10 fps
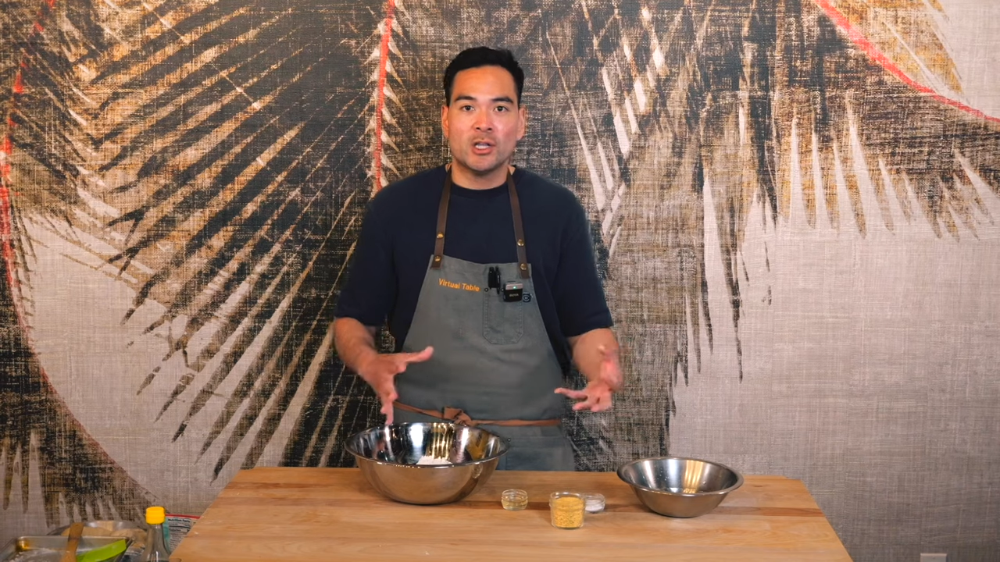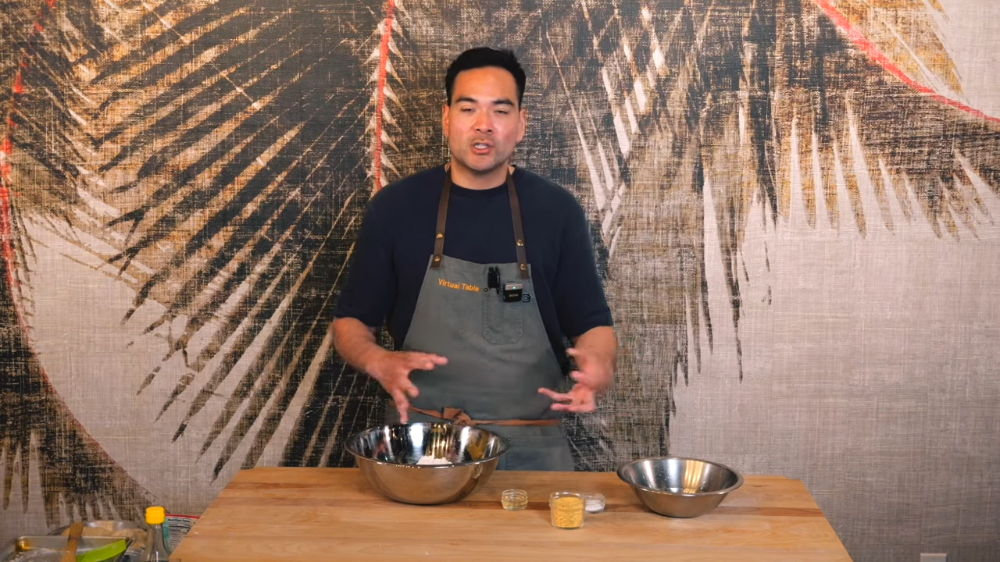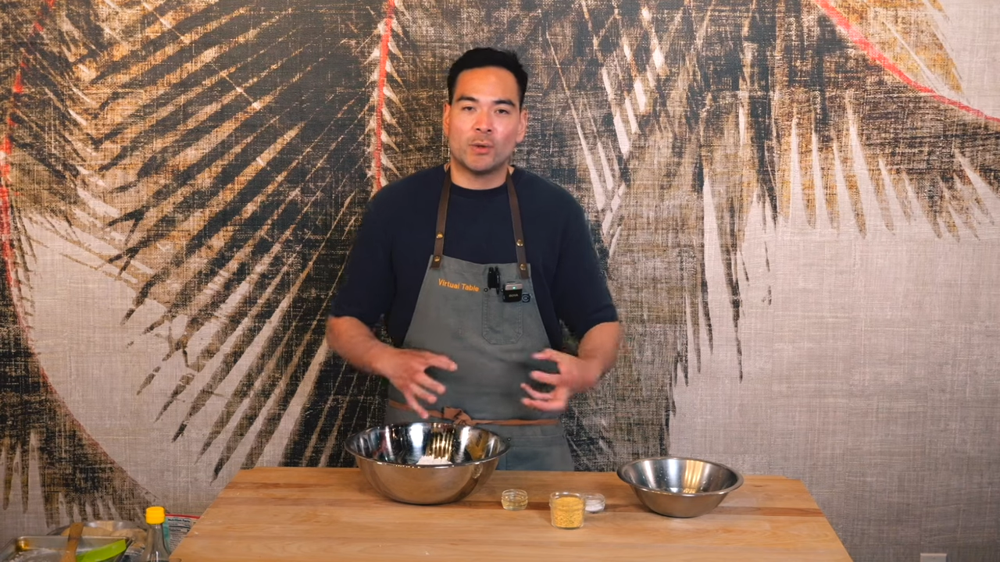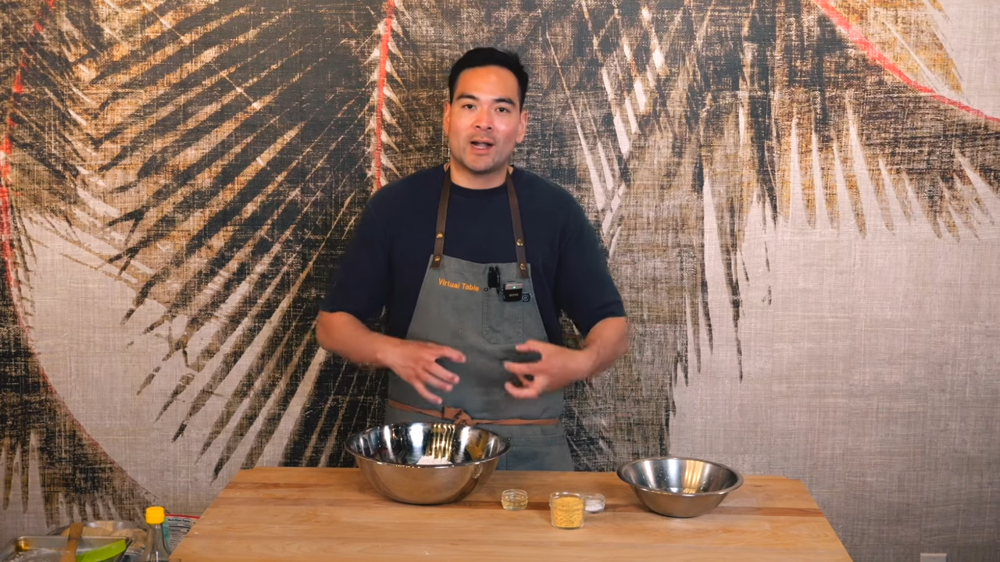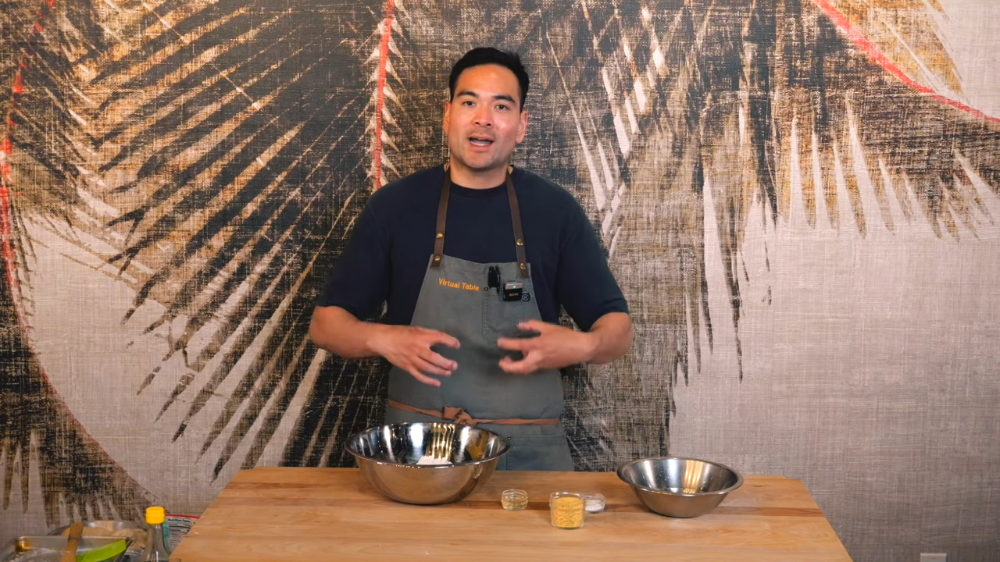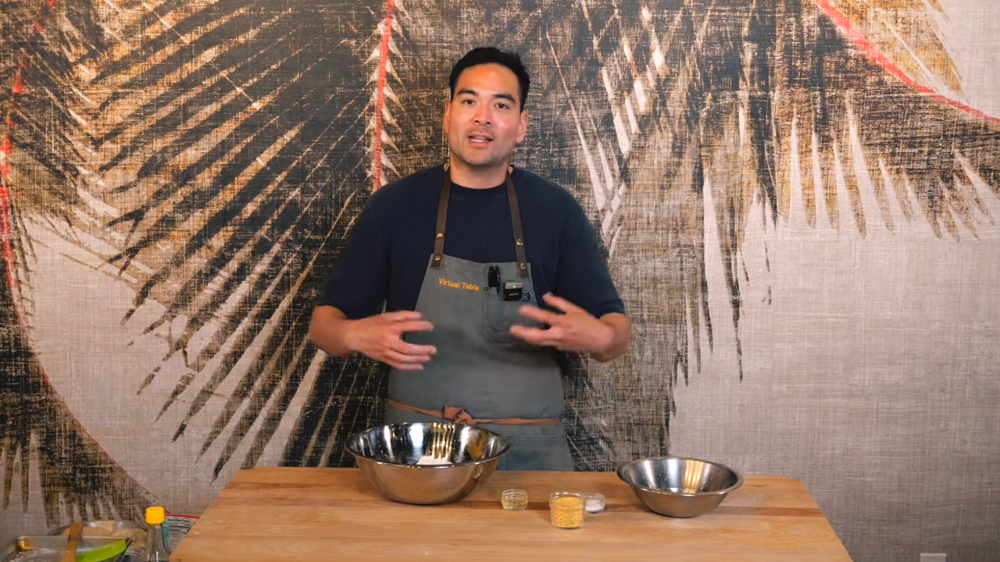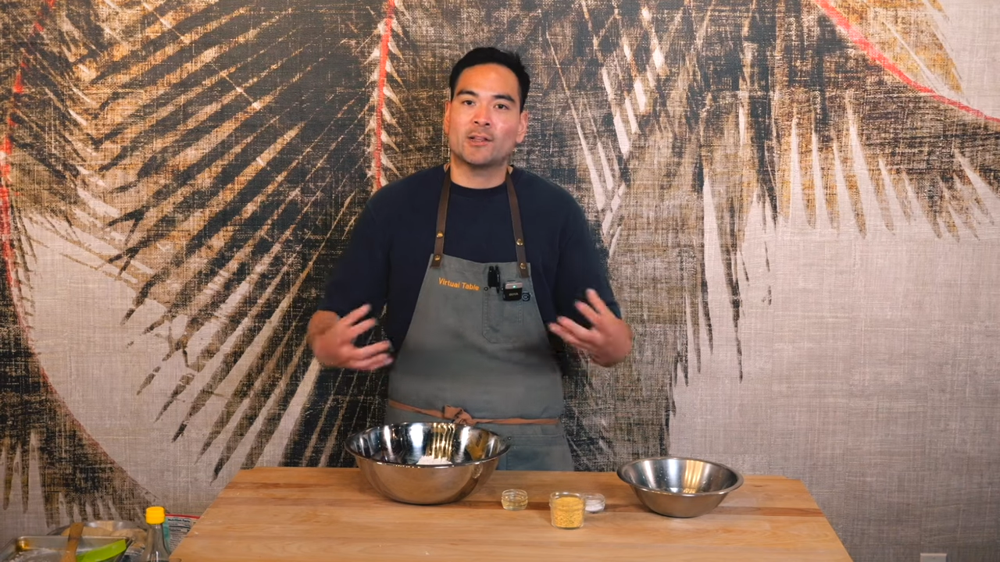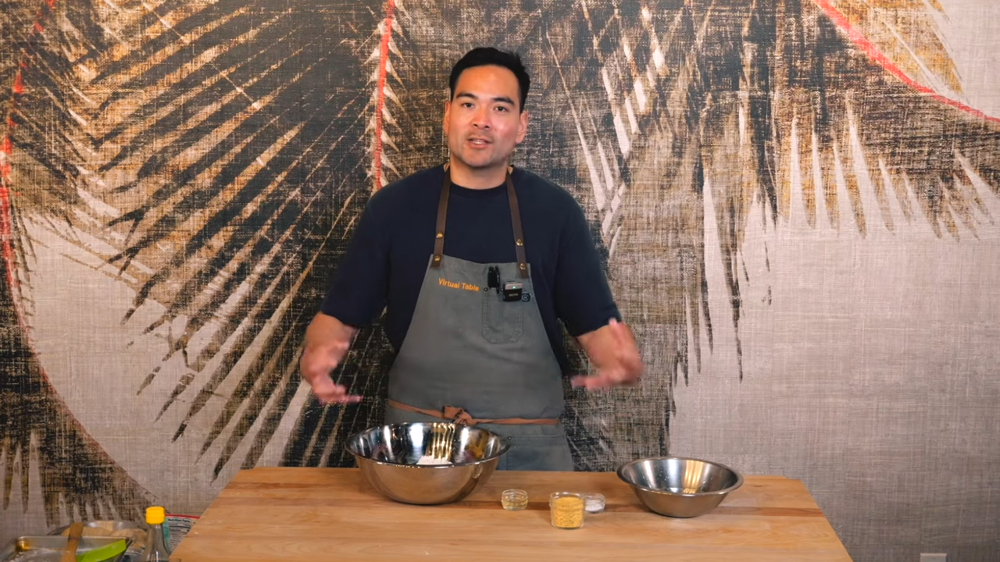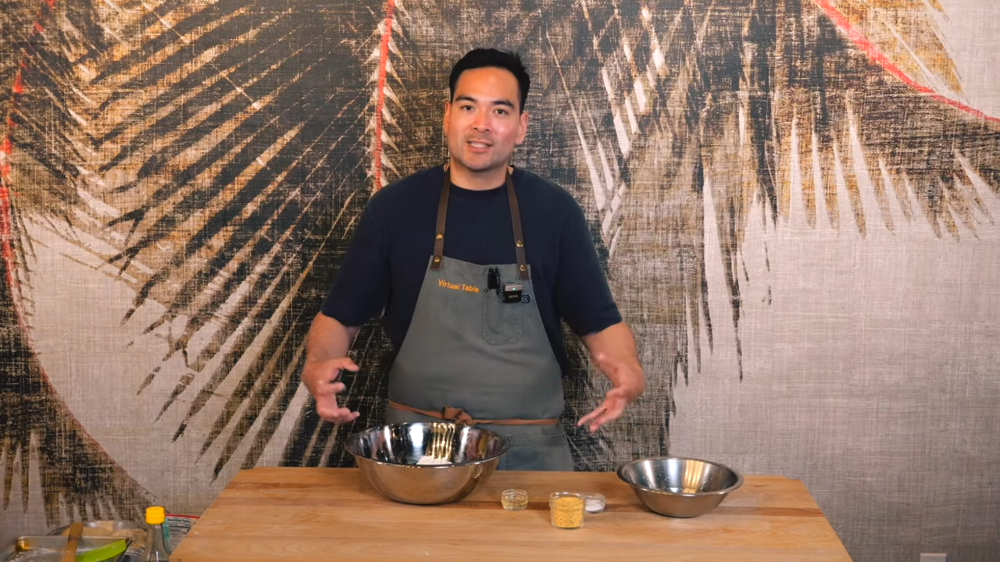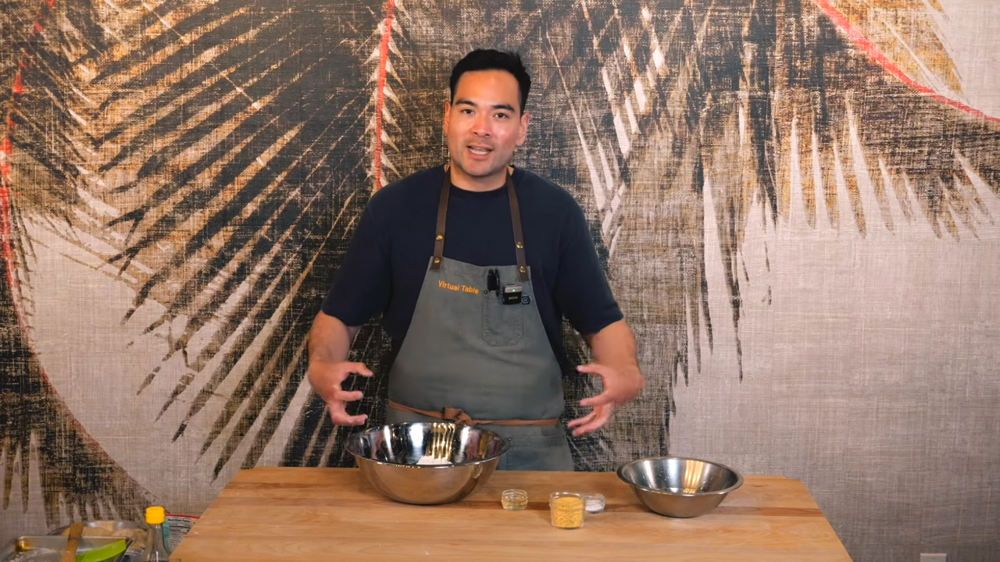So it kind of
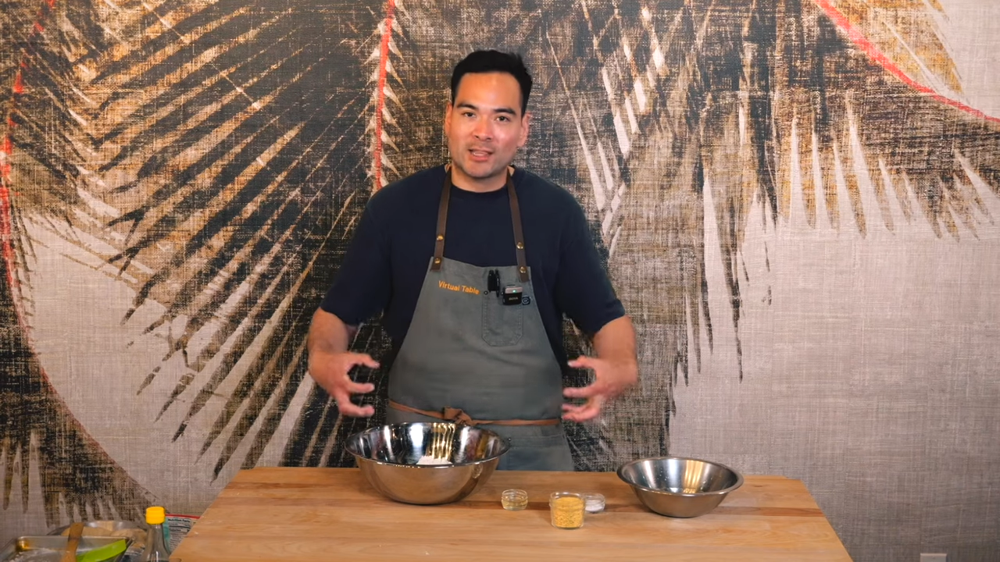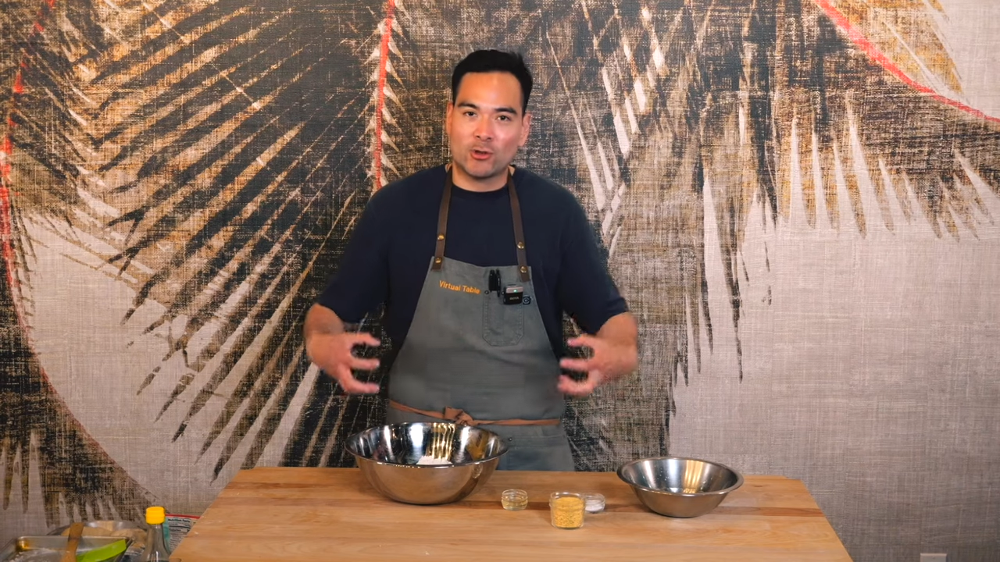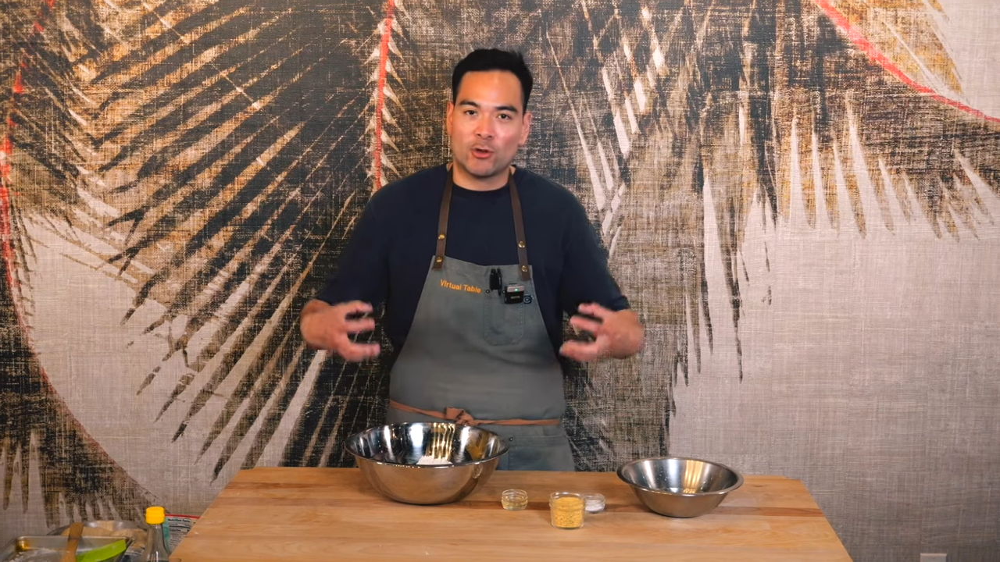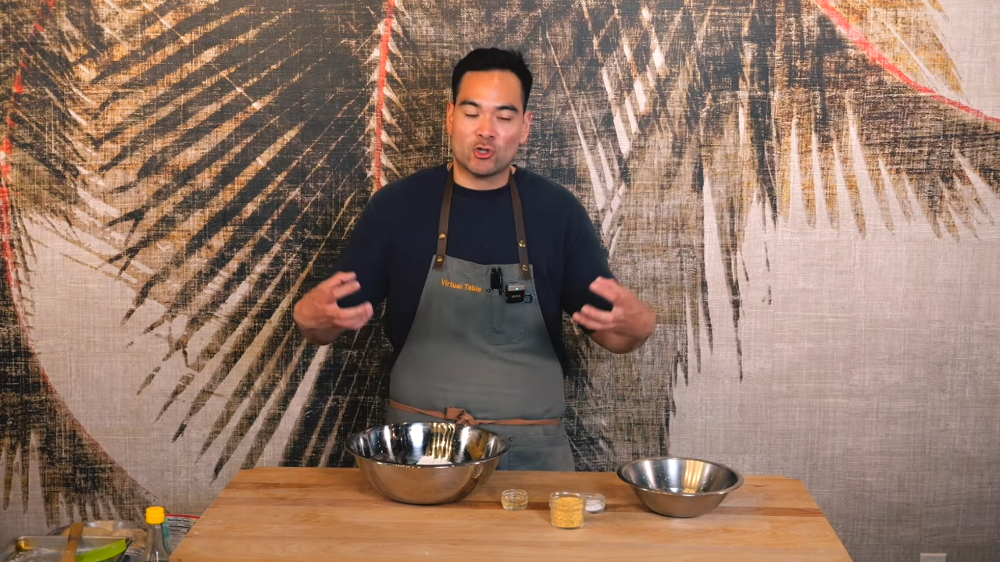looks like the